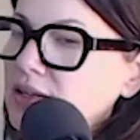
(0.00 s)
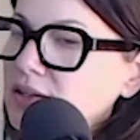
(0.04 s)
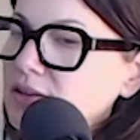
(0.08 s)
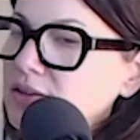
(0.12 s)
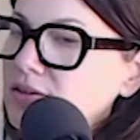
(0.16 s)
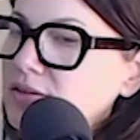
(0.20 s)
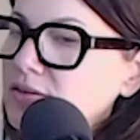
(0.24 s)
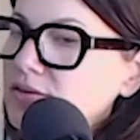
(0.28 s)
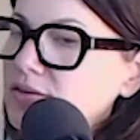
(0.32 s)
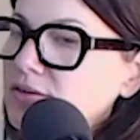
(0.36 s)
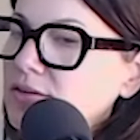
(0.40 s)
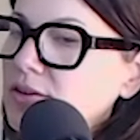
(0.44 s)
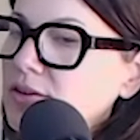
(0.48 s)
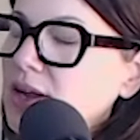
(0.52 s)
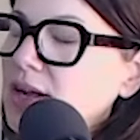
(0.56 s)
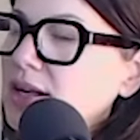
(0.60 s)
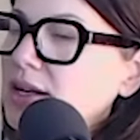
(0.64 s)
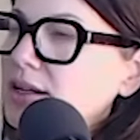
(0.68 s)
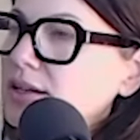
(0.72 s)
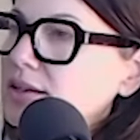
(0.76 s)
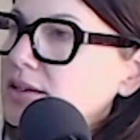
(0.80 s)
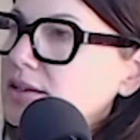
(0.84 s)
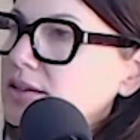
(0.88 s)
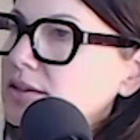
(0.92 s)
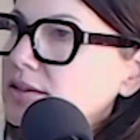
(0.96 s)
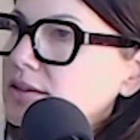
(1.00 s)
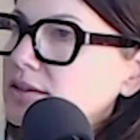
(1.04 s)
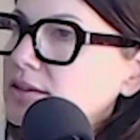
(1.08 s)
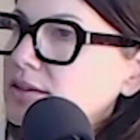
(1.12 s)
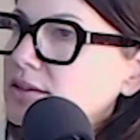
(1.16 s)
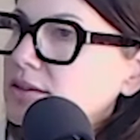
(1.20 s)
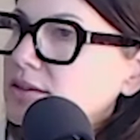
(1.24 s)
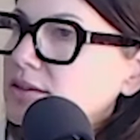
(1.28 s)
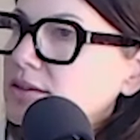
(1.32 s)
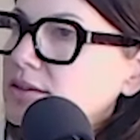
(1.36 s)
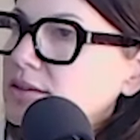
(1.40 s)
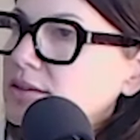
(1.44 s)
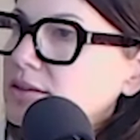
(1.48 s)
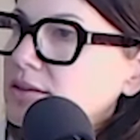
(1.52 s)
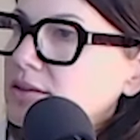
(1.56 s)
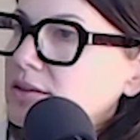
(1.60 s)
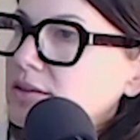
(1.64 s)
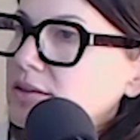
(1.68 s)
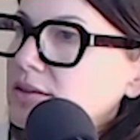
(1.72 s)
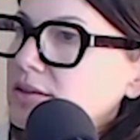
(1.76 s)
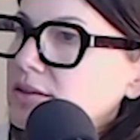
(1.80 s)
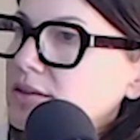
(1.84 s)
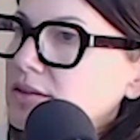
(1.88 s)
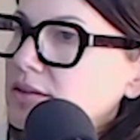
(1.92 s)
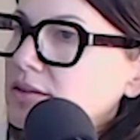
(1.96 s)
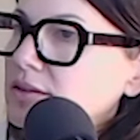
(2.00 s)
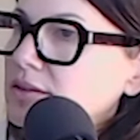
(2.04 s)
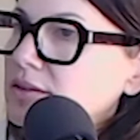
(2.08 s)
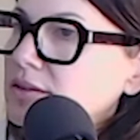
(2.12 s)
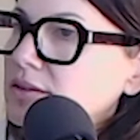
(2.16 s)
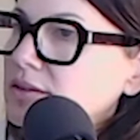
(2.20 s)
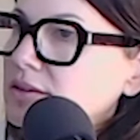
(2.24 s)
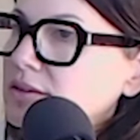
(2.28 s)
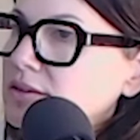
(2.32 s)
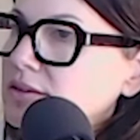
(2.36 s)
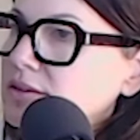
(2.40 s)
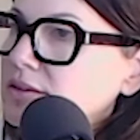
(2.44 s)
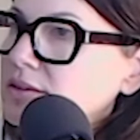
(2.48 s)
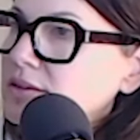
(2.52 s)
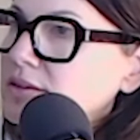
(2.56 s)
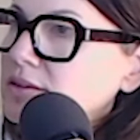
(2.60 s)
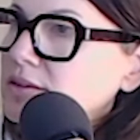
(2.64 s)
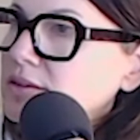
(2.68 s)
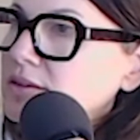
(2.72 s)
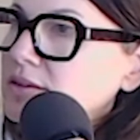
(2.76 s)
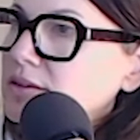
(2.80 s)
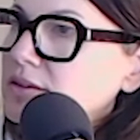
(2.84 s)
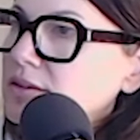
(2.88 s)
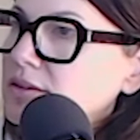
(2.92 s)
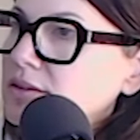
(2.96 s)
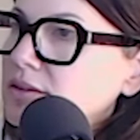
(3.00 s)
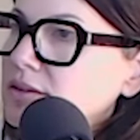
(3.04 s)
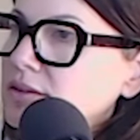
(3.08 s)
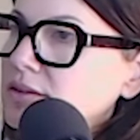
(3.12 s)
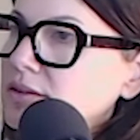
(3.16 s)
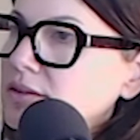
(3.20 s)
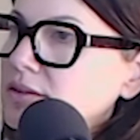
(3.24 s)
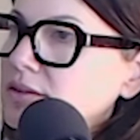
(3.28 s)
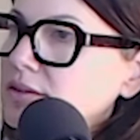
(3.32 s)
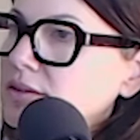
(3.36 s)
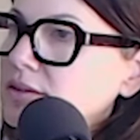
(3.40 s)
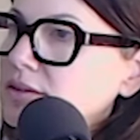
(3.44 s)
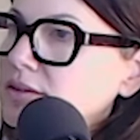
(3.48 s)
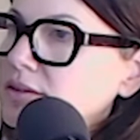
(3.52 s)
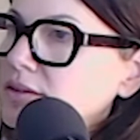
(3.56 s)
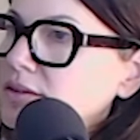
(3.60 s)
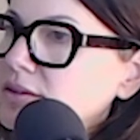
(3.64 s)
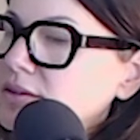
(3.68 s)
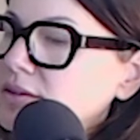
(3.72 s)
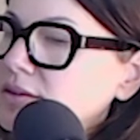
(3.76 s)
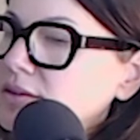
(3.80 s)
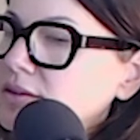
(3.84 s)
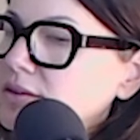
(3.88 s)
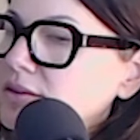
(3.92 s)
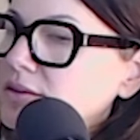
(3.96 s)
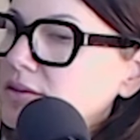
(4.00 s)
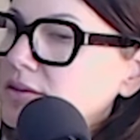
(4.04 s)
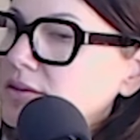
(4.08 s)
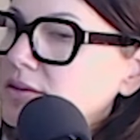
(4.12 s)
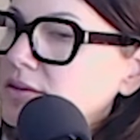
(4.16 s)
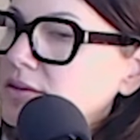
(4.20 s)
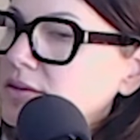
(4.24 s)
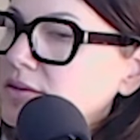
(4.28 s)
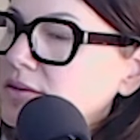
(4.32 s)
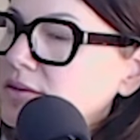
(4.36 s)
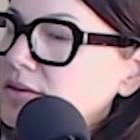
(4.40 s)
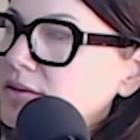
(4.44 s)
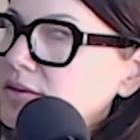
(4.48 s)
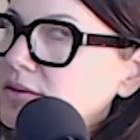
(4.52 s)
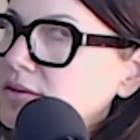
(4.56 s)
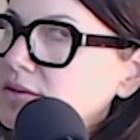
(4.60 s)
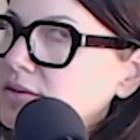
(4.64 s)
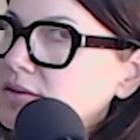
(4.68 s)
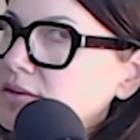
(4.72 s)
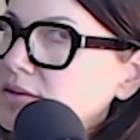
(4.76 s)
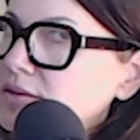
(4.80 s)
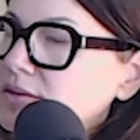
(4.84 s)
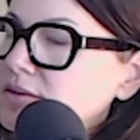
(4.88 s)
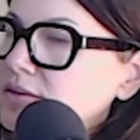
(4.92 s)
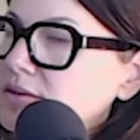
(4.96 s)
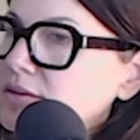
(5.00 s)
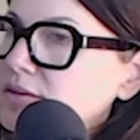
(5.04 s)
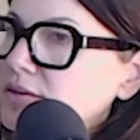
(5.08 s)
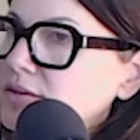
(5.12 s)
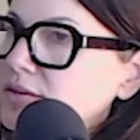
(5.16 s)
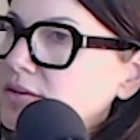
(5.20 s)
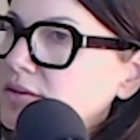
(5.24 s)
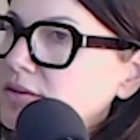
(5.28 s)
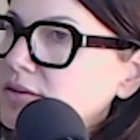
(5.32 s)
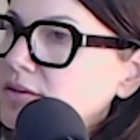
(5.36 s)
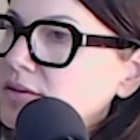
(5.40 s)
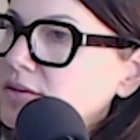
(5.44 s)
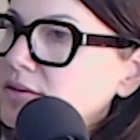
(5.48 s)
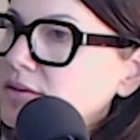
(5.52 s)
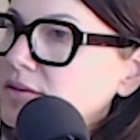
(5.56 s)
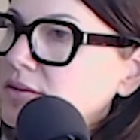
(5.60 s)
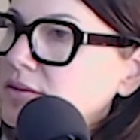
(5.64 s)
The person shown says nothing.